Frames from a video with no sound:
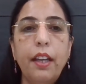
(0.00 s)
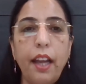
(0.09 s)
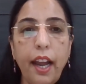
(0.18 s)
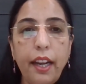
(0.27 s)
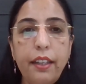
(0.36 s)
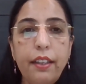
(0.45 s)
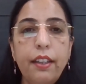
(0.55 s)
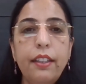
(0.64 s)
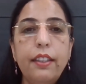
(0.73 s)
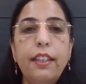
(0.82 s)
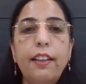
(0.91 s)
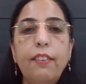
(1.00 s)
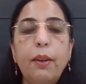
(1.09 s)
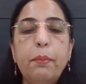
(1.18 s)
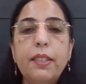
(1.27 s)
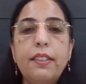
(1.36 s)
And the
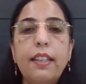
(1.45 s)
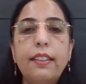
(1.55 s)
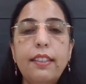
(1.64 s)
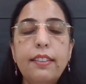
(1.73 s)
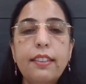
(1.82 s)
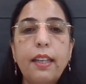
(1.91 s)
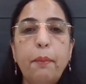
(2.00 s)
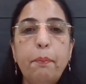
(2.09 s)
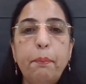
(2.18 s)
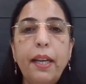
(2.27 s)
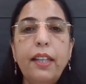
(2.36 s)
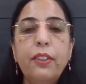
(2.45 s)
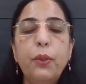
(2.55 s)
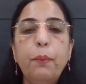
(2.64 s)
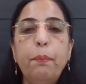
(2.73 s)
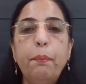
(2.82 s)
developers are thus compelled
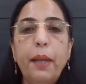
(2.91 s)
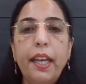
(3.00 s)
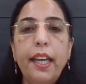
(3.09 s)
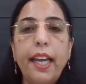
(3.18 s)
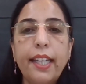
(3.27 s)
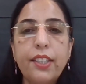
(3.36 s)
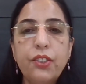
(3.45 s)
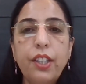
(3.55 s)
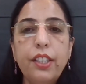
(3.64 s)
to pay extra